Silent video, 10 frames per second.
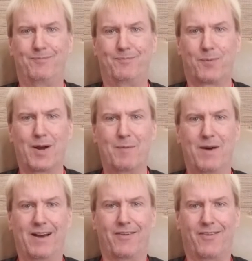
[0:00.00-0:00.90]
pretty
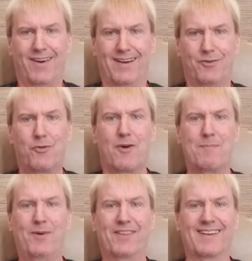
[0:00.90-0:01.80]
much
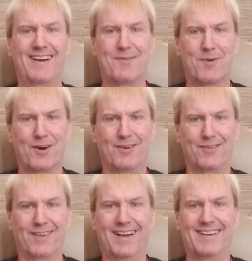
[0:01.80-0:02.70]
triple the number
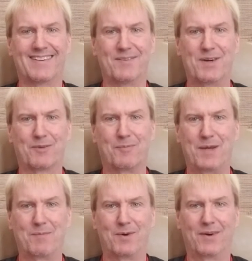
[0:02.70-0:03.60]
of lights that most
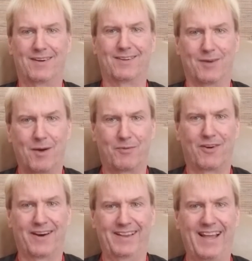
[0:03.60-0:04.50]
people, or I'm
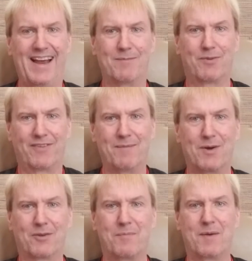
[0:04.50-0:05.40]
sorry, lamps that
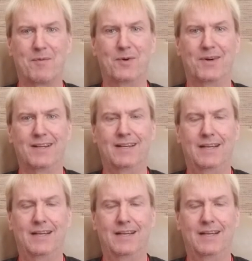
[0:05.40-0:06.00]
most people would